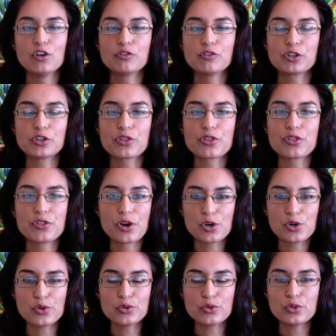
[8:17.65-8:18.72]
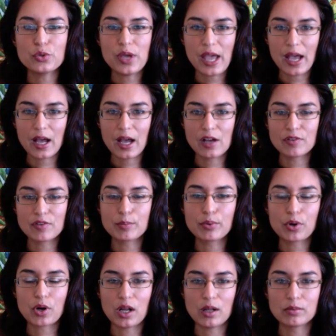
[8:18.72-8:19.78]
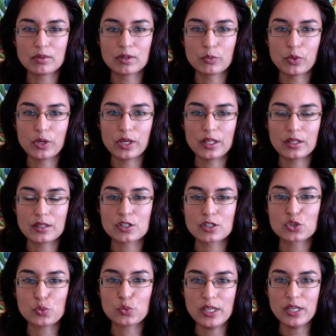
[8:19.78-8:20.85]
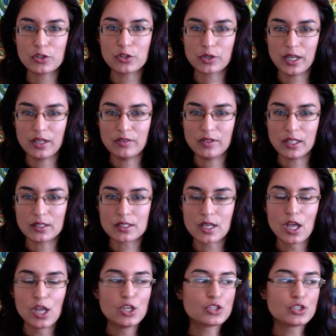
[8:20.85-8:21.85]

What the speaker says: for those who have a problem with sweet cravings.